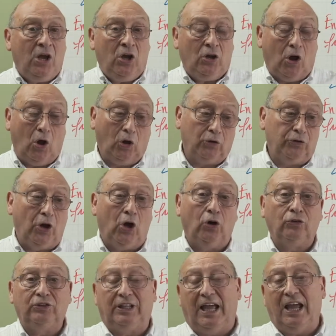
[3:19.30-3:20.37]

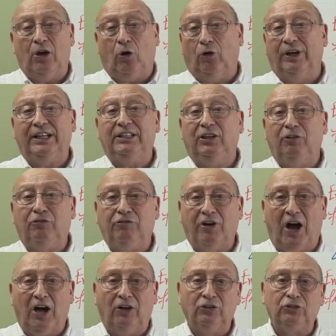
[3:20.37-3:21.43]
although they already
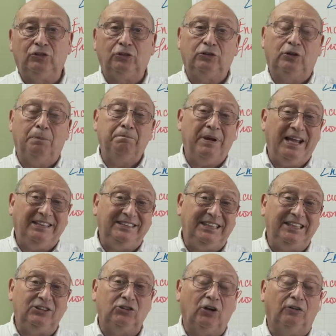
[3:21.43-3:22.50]
found the
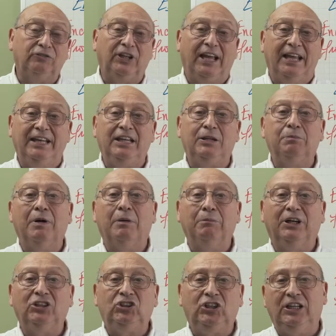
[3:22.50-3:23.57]
basics of the Enigma
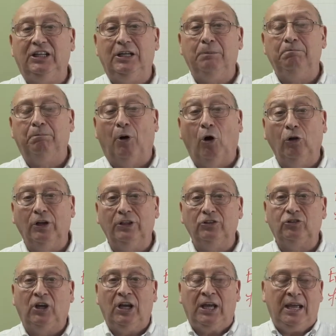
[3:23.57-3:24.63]
machine in Poland,